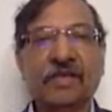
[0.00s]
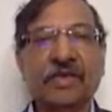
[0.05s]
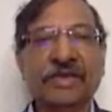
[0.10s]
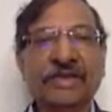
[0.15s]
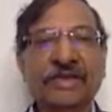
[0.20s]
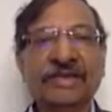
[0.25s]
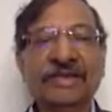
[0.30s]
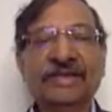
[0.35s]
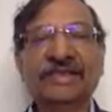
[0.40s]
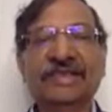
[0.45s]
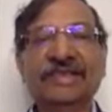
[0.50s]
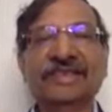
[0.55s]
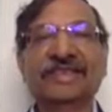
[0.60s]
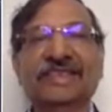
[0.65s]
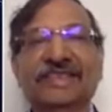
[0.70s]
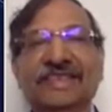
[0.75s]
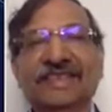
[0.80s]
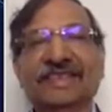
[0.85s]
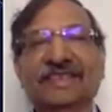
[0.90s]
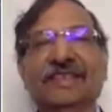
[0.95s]
Once
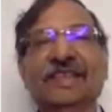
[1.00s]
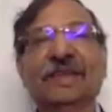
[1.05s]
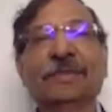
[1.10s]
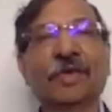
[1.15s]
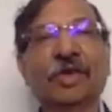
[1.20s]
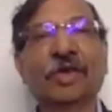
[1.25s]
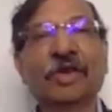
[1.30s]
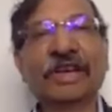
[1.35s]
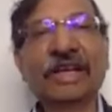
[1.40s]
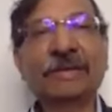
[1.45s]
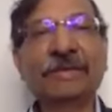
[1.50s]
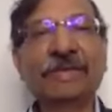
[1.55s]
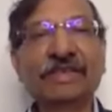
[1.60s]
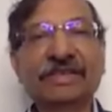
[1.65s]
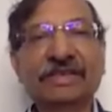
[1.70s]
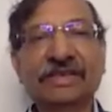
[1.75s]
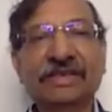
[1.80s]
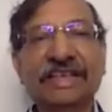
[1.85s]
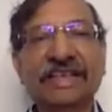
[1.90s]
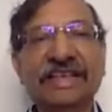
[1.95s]
the prototype
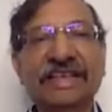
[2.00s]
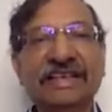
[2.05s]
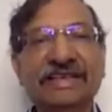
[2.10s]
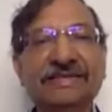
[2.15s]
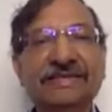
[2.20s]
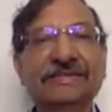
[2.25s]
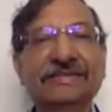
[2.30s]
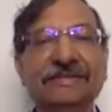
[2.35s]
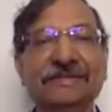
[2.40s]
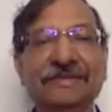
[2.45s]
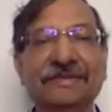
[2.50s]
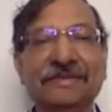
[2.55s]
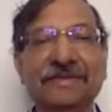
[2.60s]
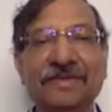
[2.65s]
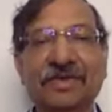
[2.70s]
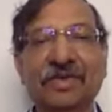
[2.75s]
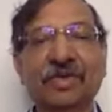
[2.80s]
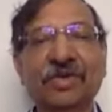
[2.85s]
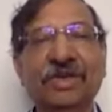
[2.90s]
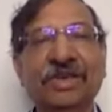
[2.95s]
is clear,
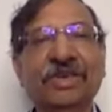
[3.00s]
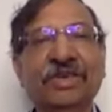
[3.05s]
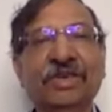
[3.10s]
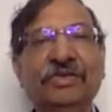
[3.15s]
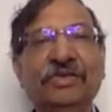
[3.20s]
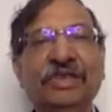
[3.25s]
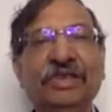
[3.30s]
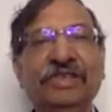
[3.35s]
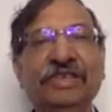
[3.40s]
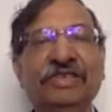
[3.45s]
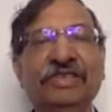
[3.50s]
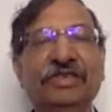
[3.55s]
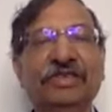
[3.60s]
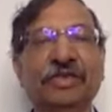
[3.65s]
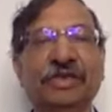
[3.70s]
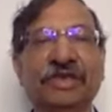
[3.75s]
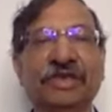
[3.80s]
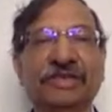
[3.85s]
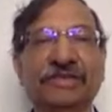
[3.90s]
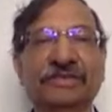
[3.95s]
you need to weave a
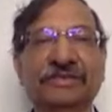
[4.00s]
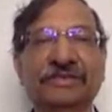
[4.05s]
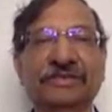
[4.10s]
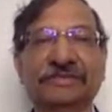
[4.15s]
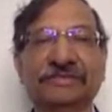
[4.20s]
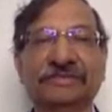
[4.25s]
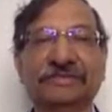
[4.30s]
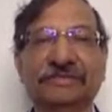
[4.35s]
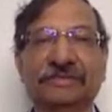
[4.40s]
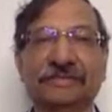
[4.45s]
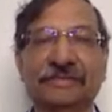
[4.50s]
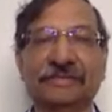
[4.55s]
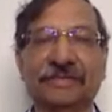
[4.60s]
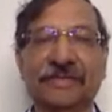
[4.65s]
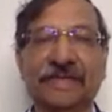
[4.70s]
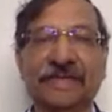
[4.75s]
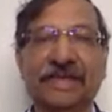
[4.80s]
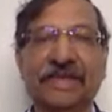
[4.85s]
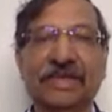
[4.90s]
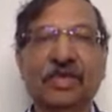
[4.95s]
story.
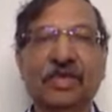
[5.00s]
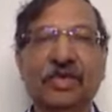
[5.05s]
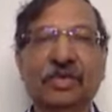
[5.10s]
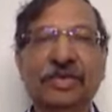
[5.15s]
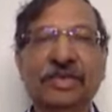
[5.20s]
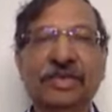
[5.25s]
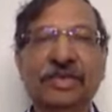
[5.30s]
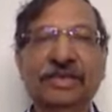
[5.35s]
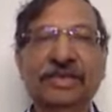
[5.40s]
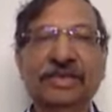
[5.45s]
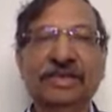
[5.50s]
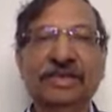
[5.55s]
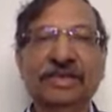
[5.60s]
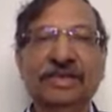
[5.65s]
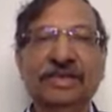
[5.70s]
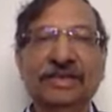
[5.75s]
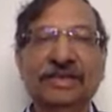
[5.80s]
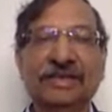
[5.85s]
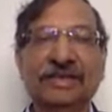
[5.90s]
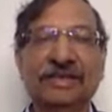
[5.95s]
To me,
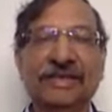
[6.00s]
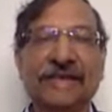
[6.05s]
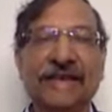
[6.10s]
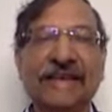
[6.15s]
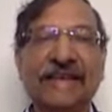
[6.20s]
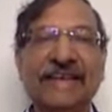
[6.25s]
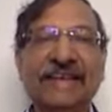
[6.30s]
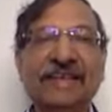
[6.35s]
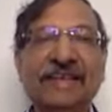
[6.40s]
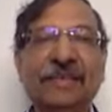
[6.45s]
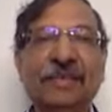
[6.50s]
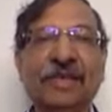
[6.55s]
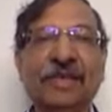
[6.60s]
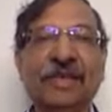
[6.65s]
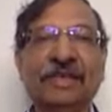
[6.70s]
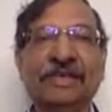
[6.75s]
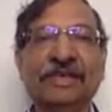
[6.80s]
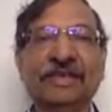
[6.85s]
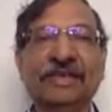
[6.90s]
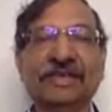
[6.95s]
writing a
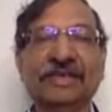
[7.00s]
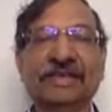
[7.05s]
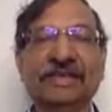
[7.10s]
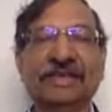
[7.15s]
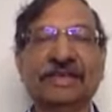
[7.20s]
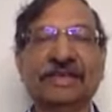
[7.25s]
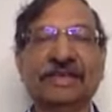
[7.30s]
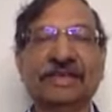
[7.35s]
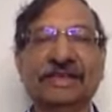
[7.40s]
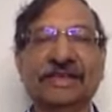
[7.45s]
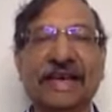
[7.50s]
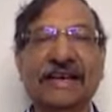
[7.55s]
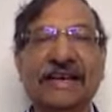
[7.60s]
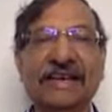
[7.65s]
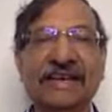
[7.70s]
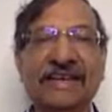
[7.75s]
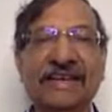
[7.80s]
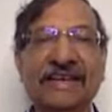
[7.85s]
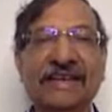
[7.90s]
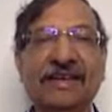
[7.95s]
product,
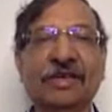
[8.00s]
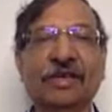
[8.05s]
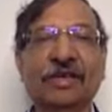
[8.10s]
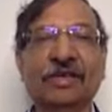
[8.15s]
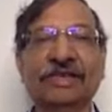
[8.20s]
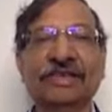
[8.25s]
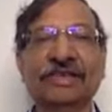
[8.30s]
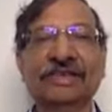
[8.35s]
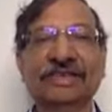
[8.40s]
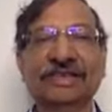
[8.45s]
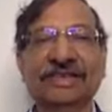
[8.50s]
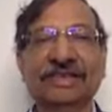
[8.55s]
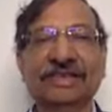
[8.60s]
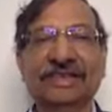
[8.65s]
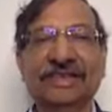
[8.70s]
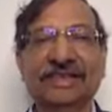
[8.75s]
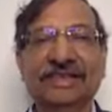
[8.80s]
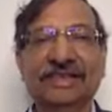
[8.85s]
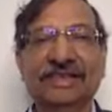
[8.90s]
writing a technology,